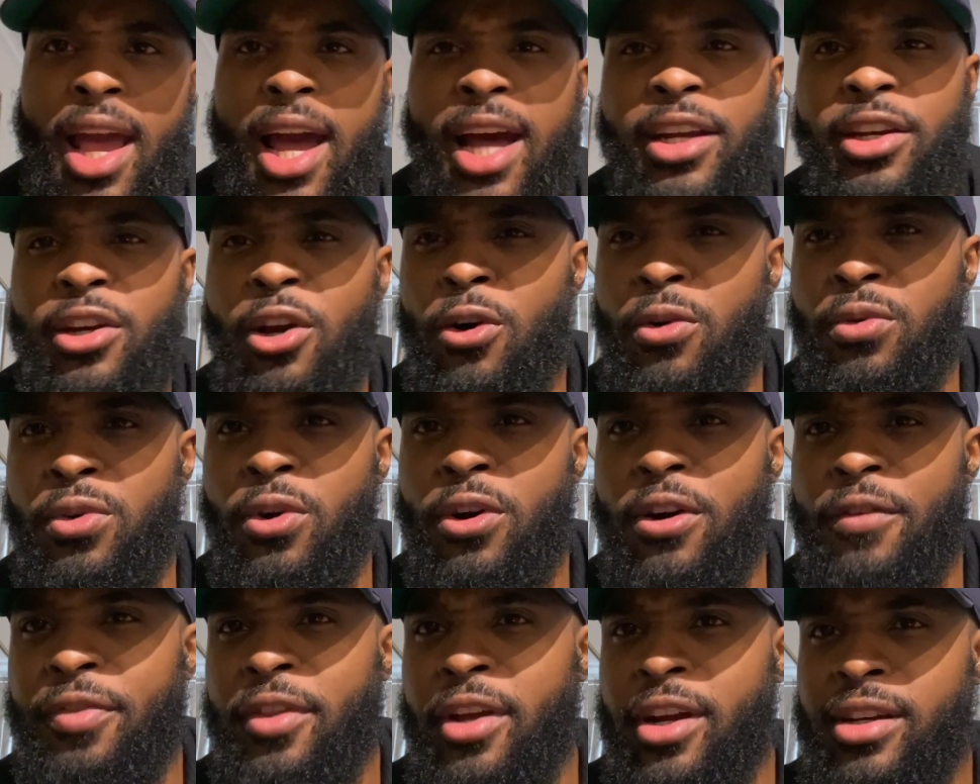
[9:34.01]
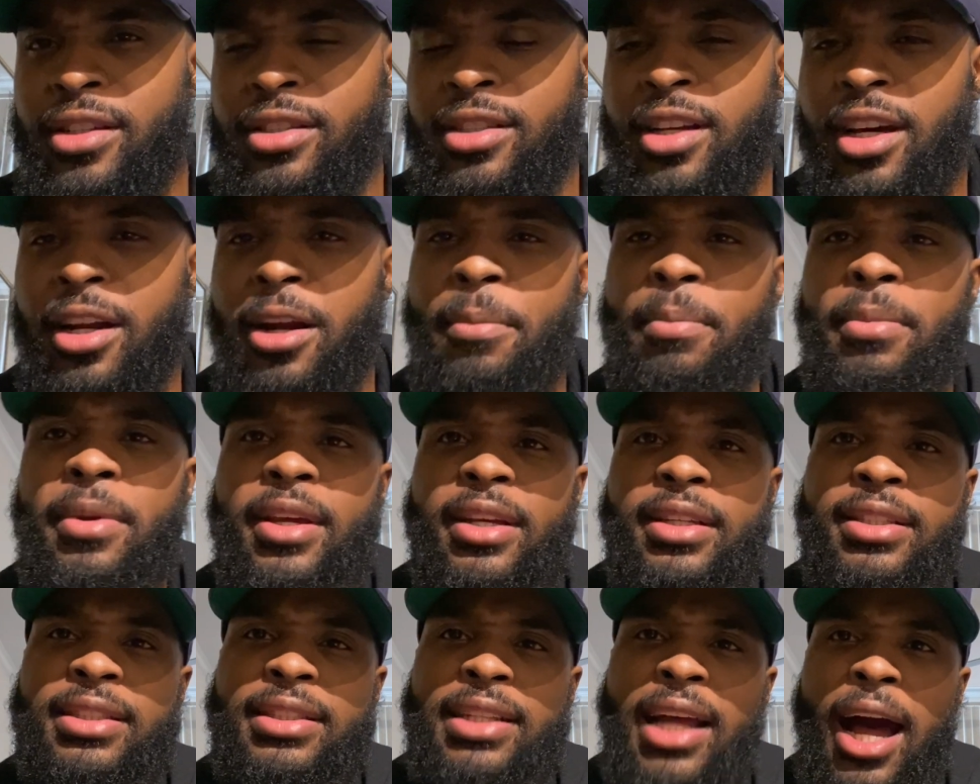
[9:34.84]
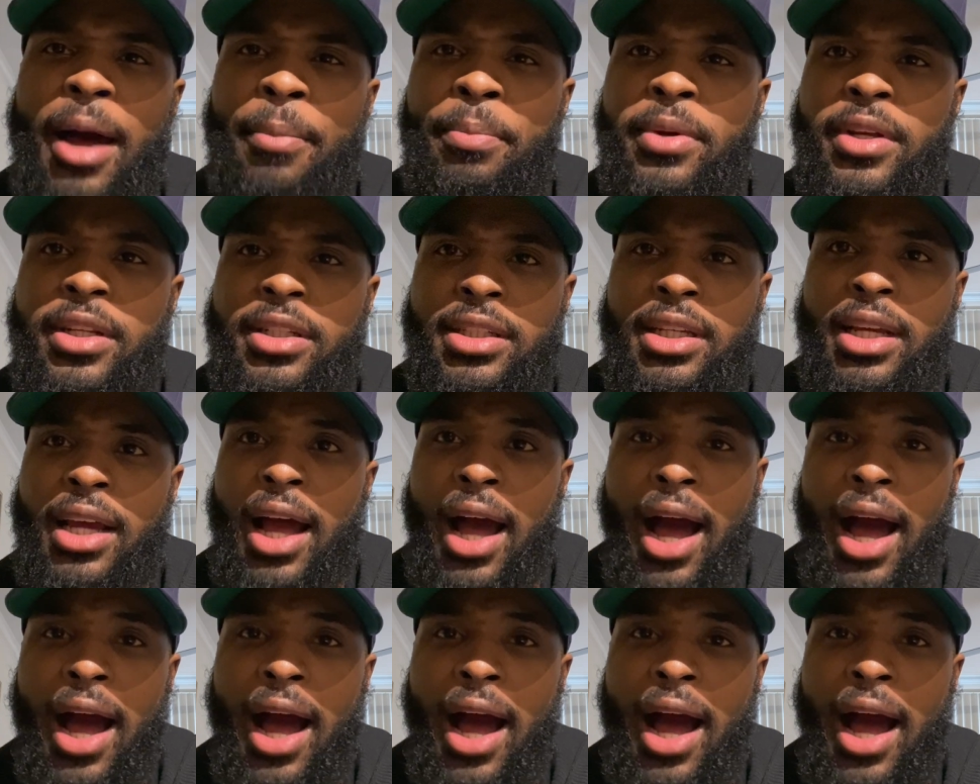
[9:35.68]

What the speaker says: I don't know if there is going to be a stoppage.